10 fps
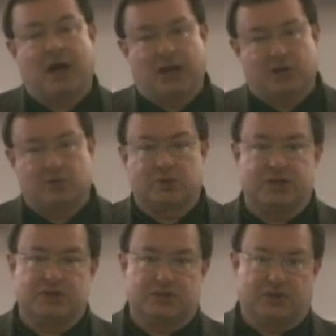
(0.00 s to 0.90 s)
I
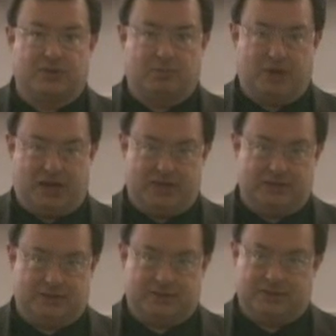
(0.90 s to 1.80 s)
increased the
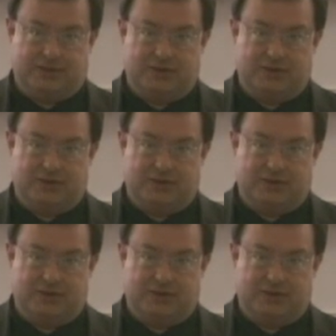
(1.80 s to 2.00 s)
pace